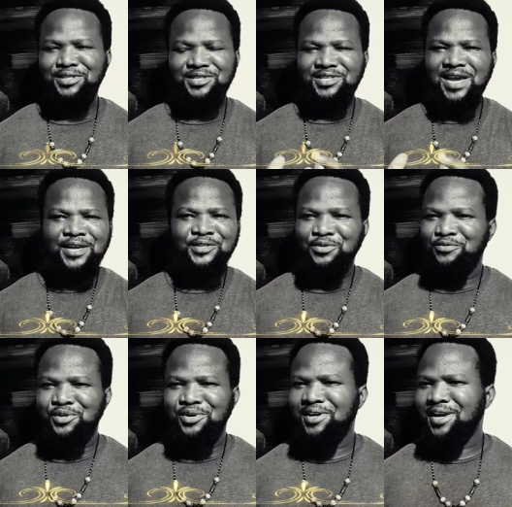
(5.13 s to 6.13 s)
size of
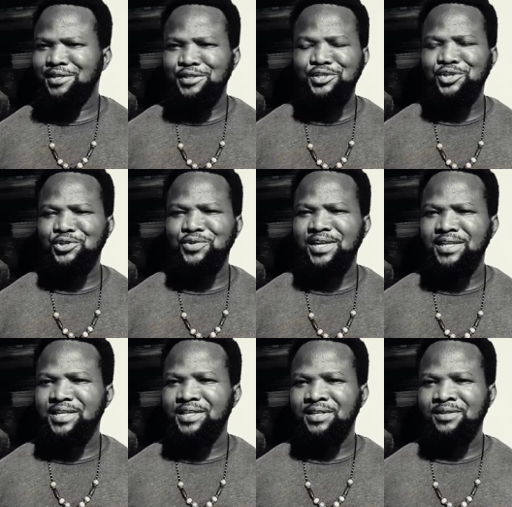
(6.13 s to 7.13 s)
the organization you are
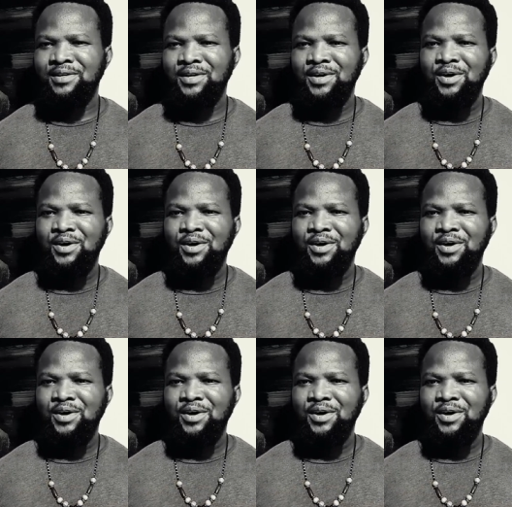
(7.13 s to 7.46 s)
leading,